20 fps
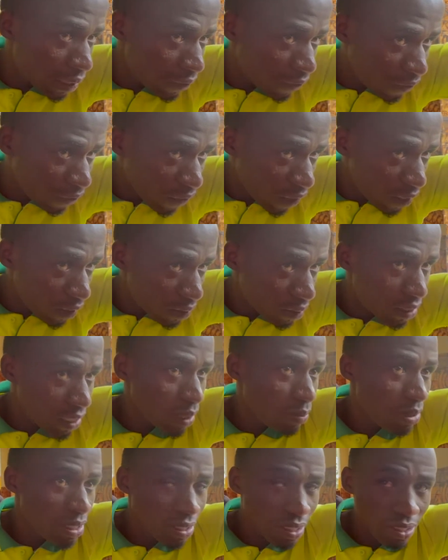five,
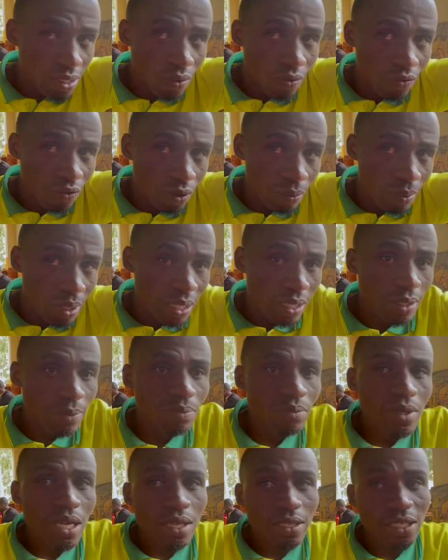10 meters out from there
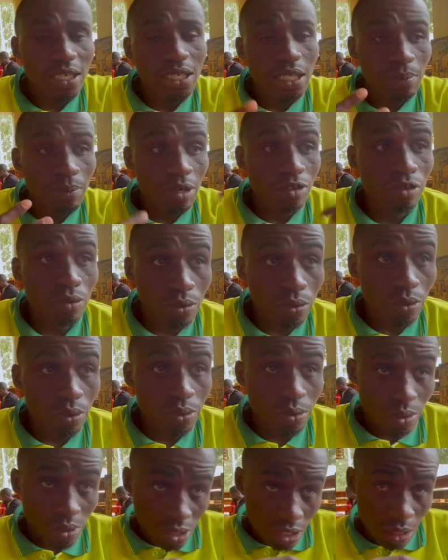then the bat would
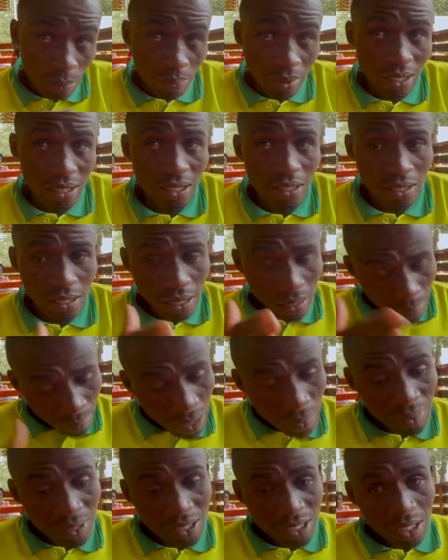also sleep like
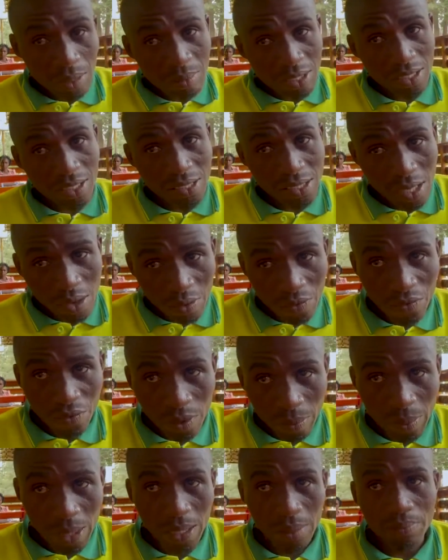maybe 10 meters out
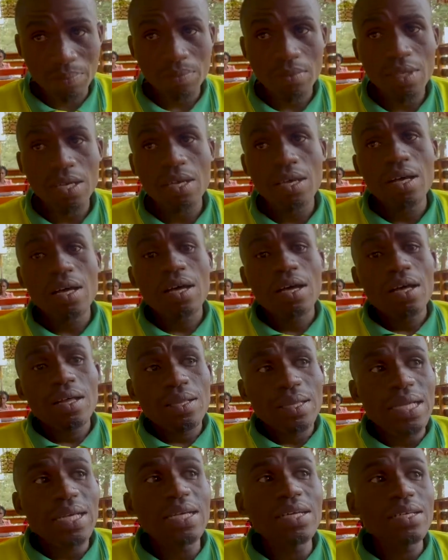from them
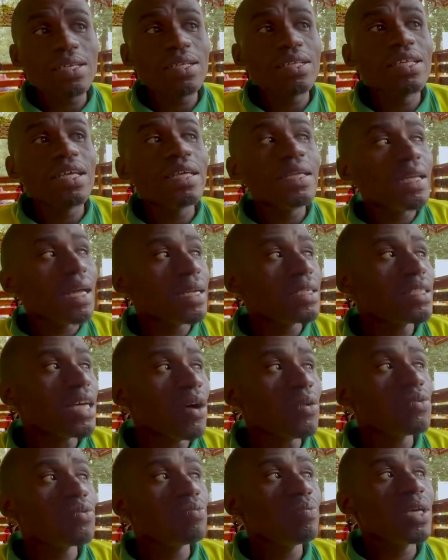then they learned
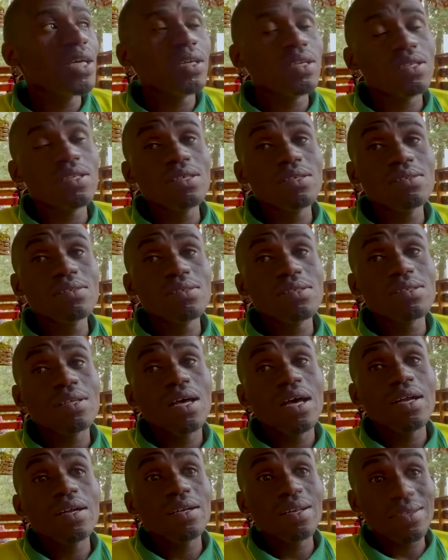how to make these
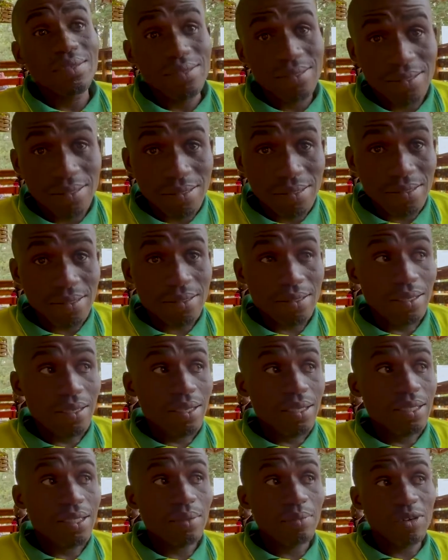nests
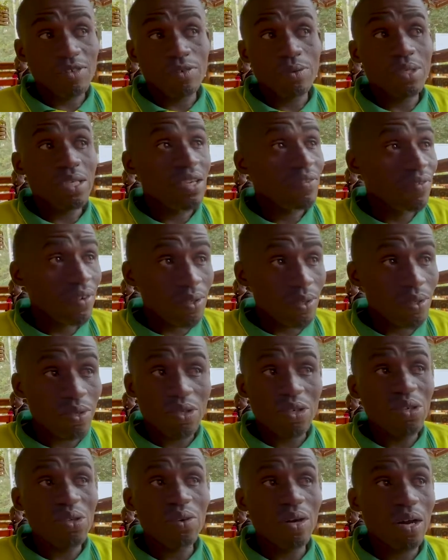the bat never
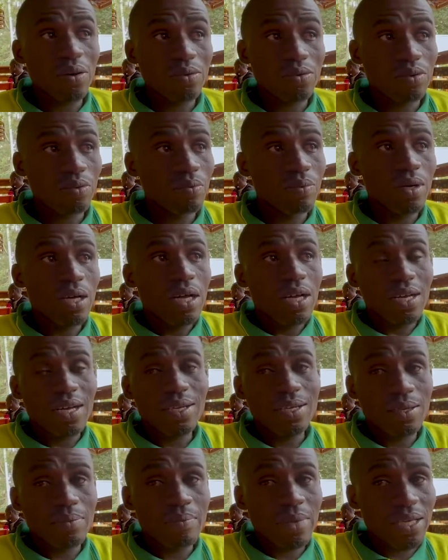knew how to
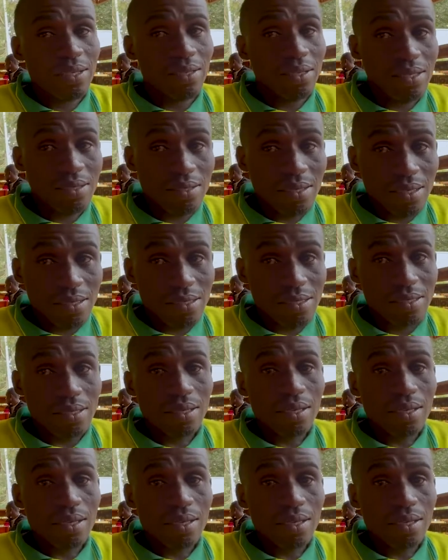like make these nests